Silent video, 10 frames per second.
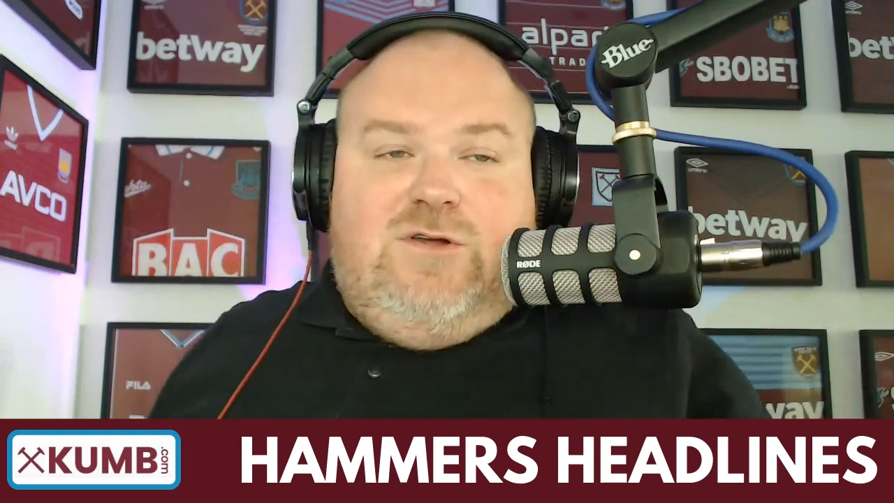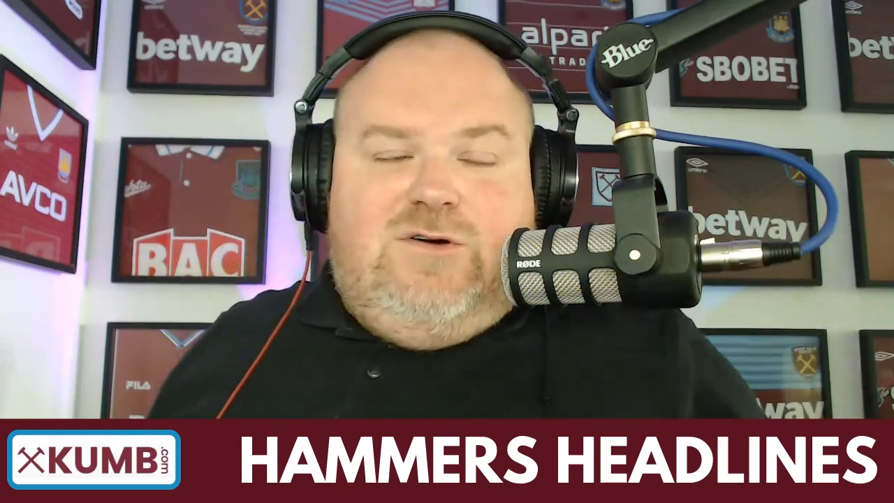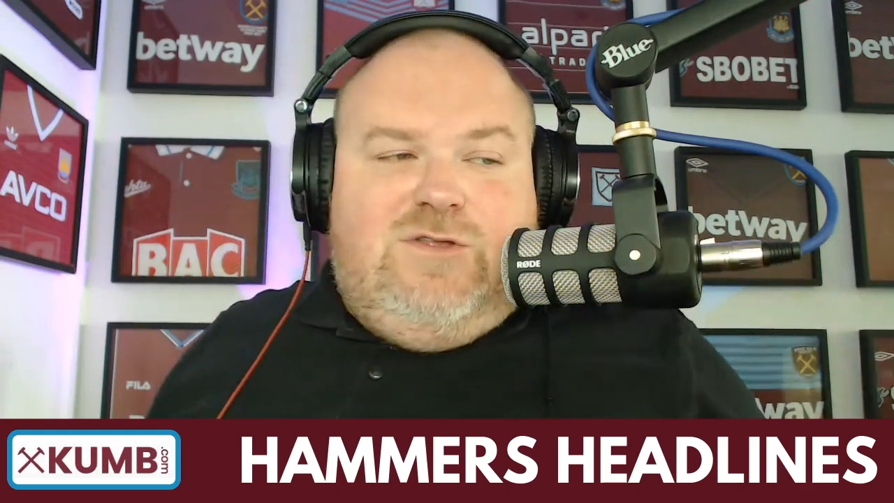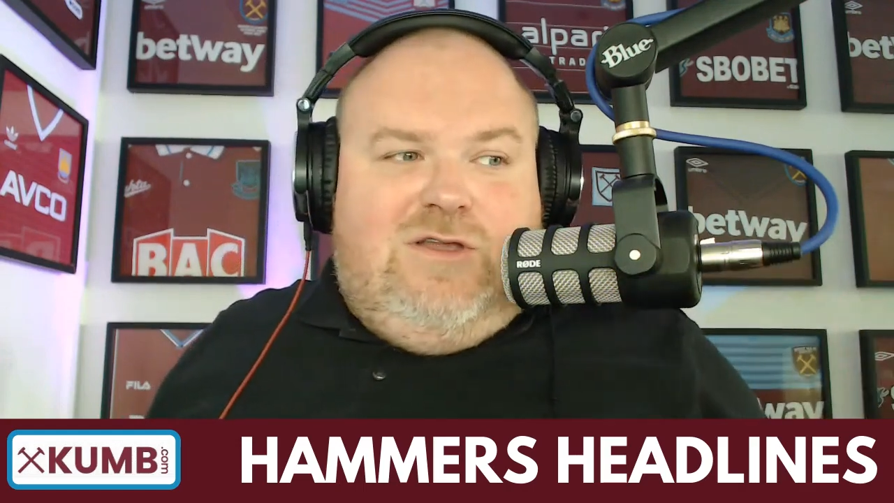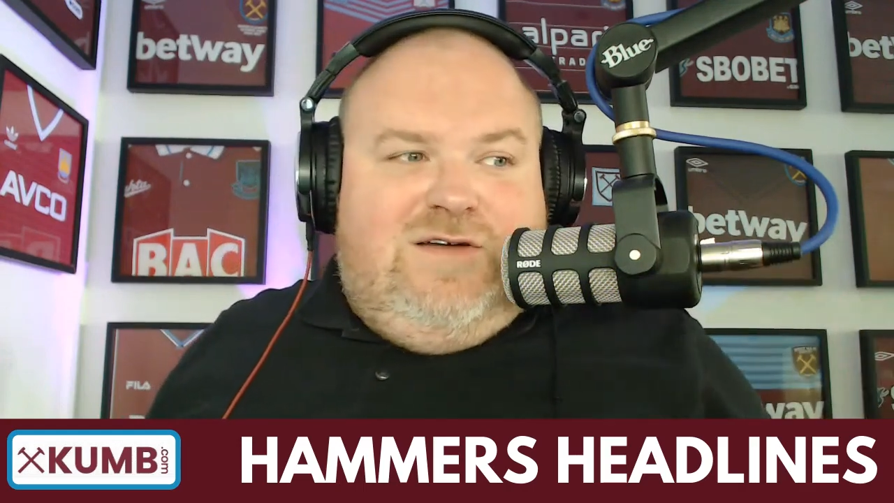
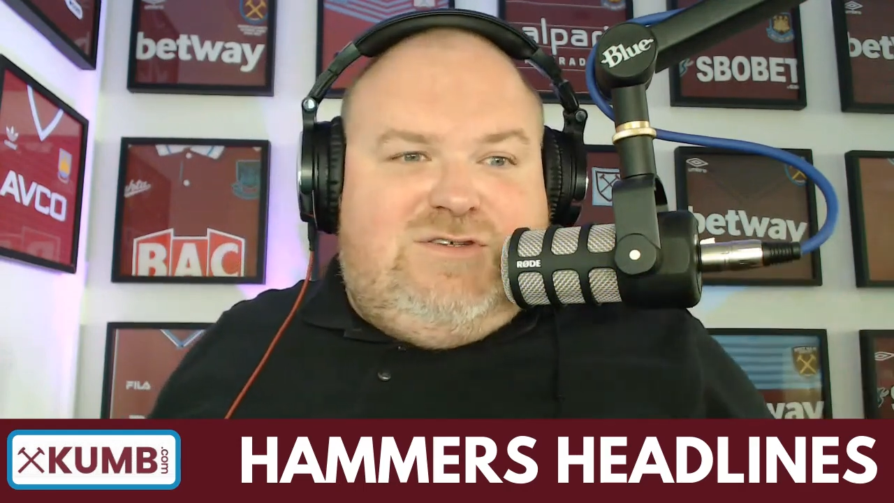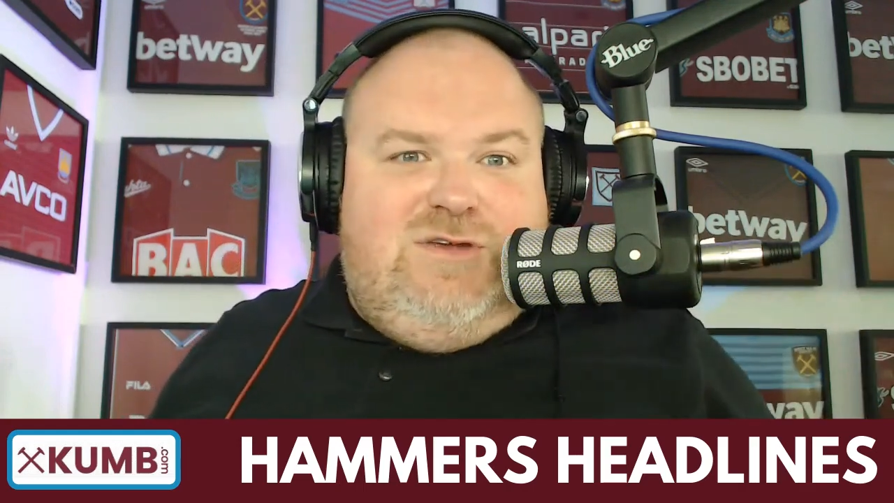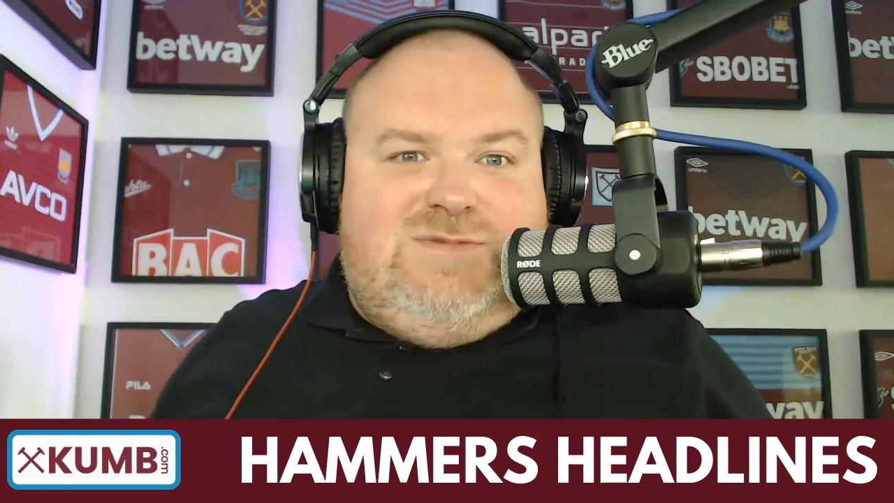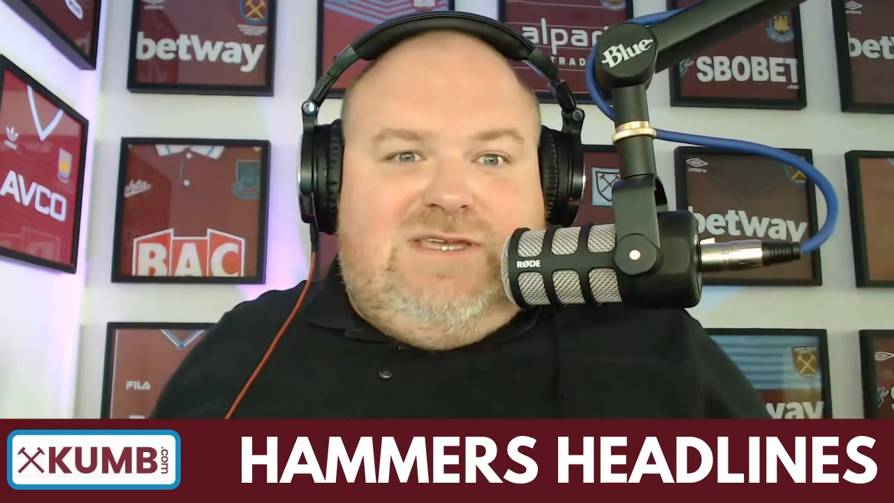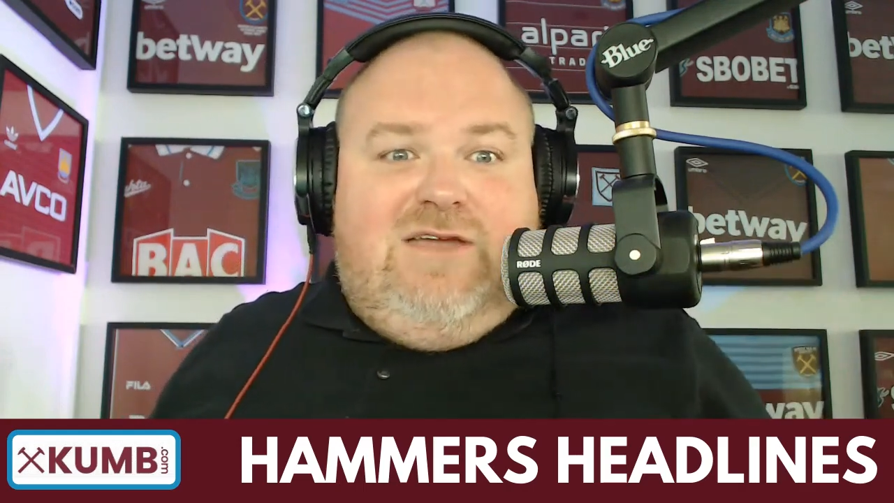on the live
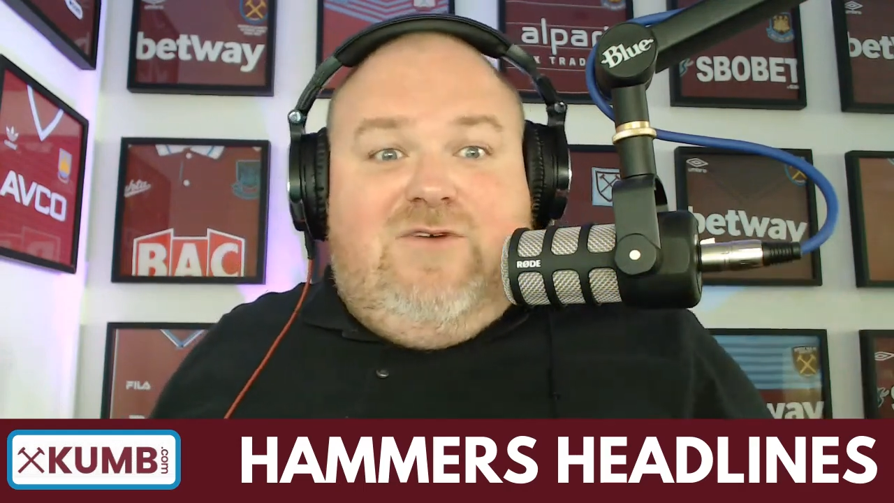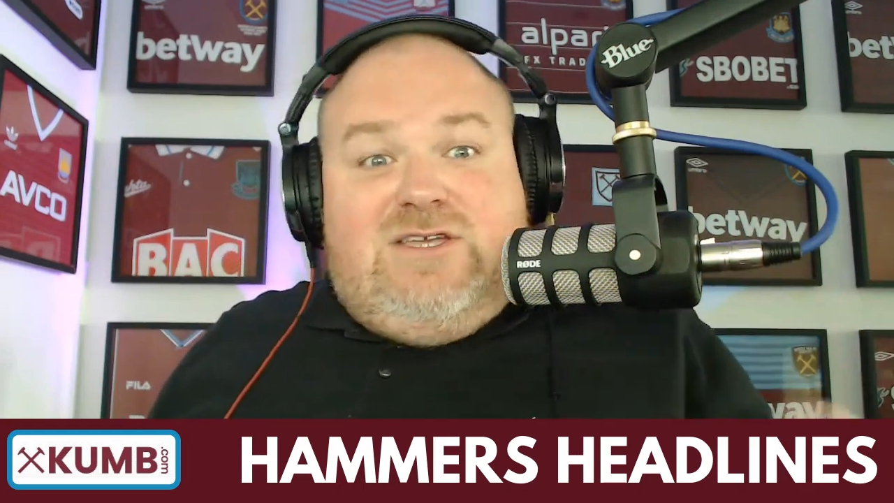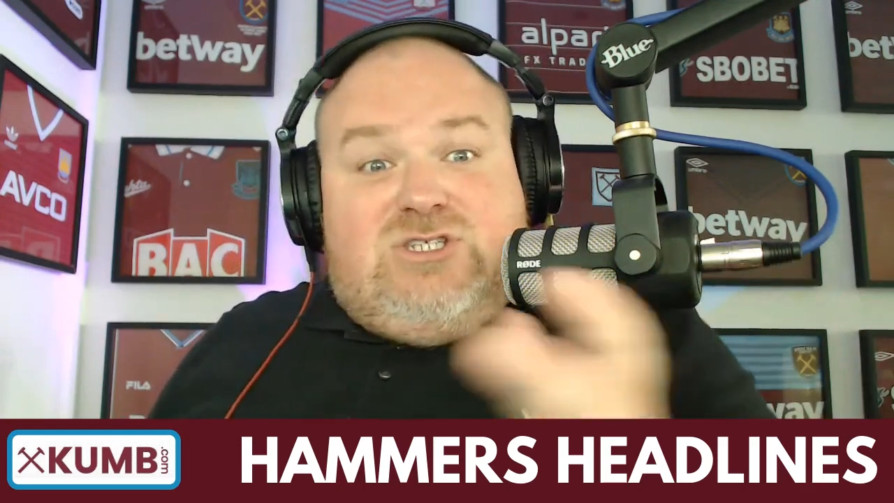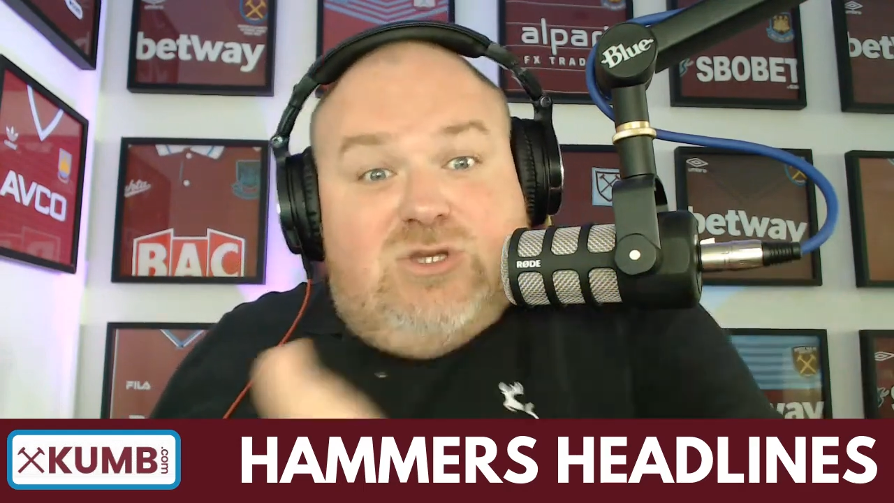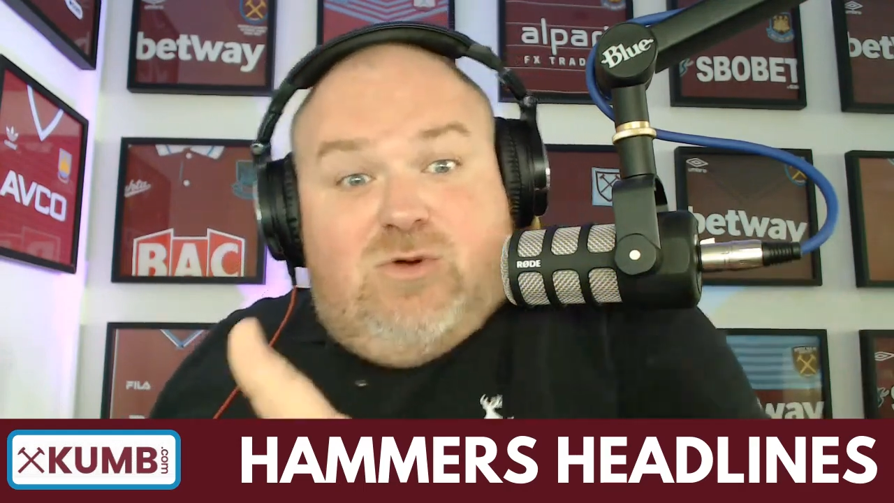stream to get Ray
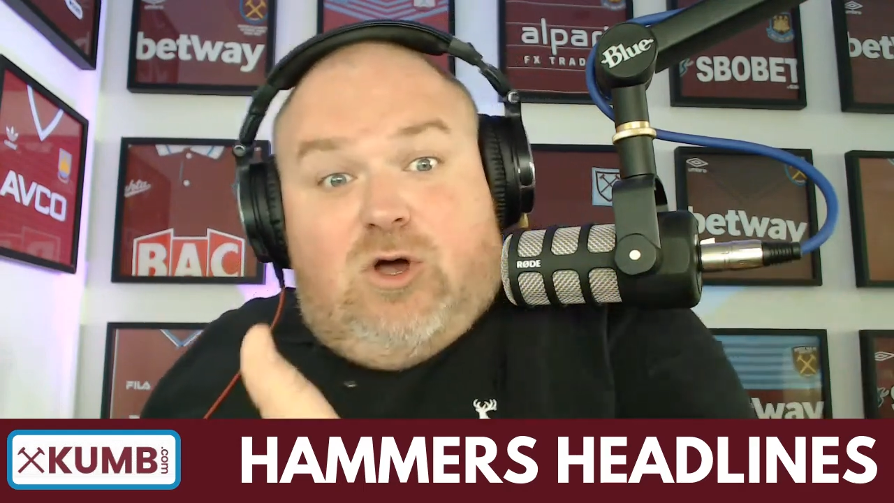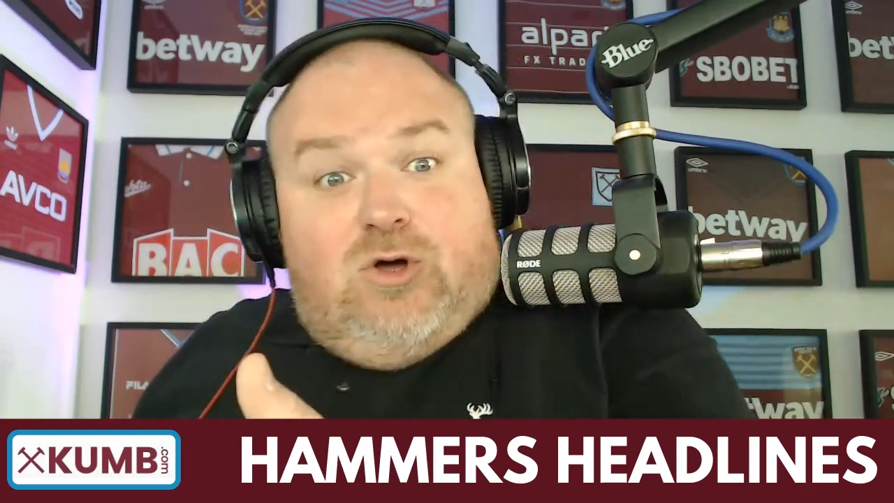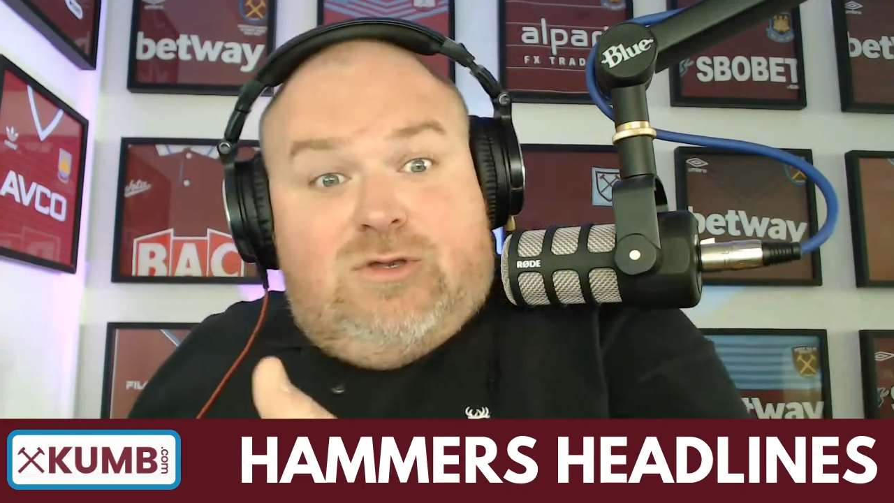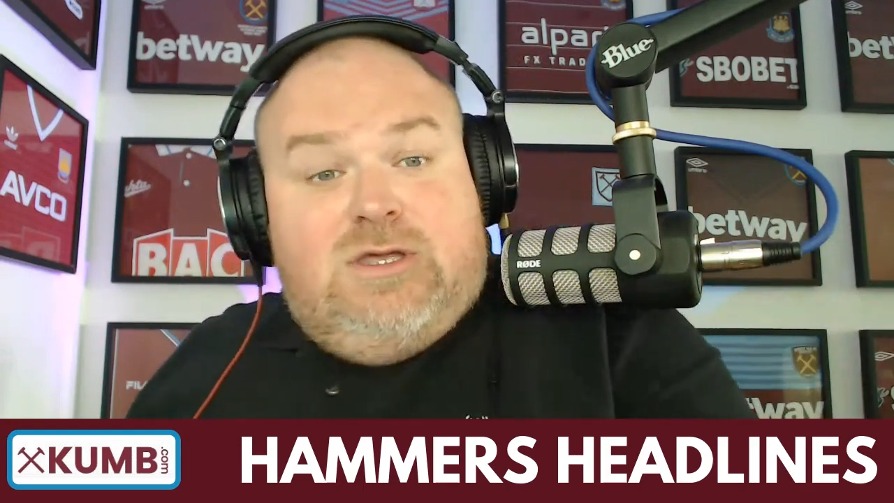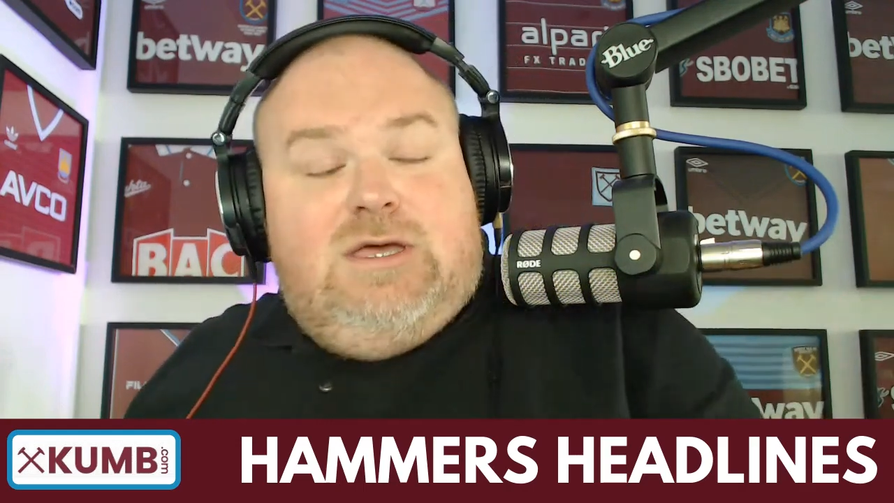Stewart
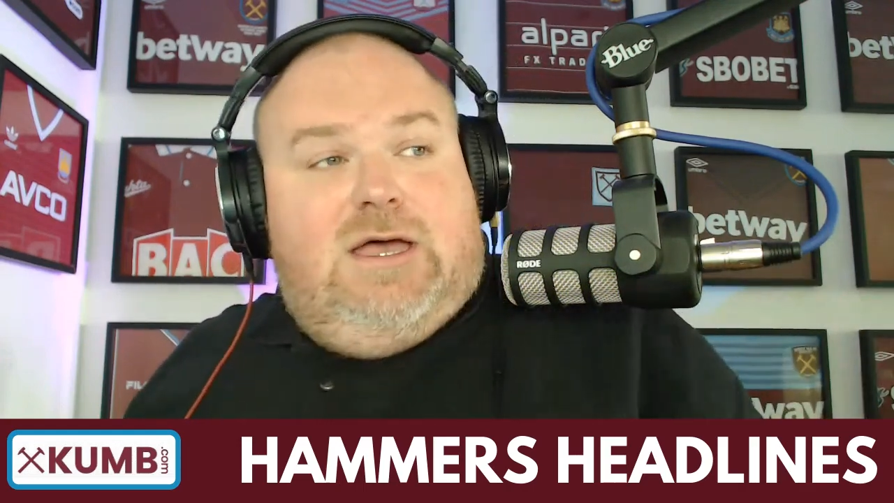on.